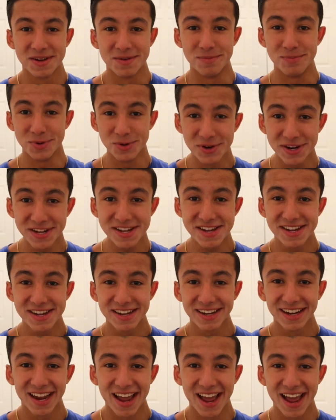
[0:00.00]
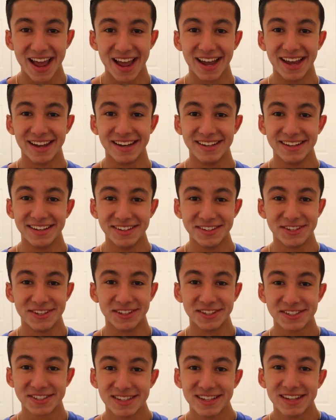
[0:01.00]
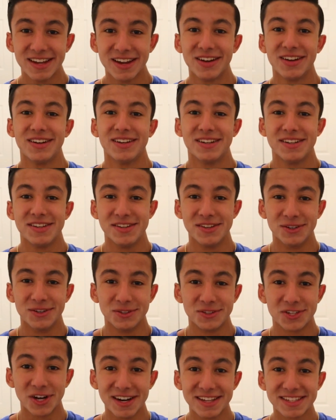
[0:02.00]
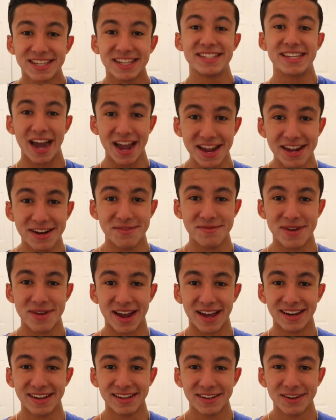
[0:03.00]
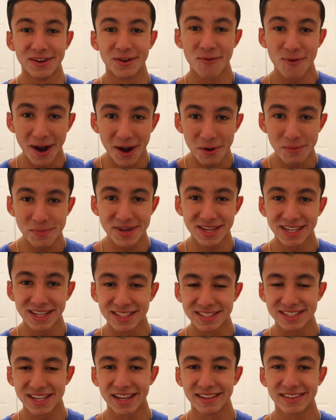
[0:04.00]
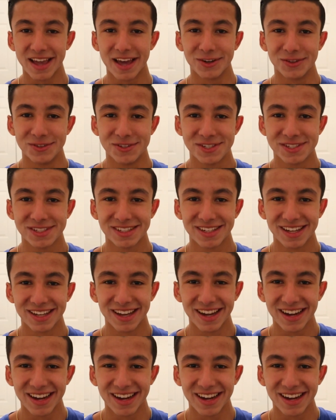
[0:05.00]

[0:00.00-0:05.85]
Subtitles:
booty, and just, you know, turn into a giant man while being inside Thanos.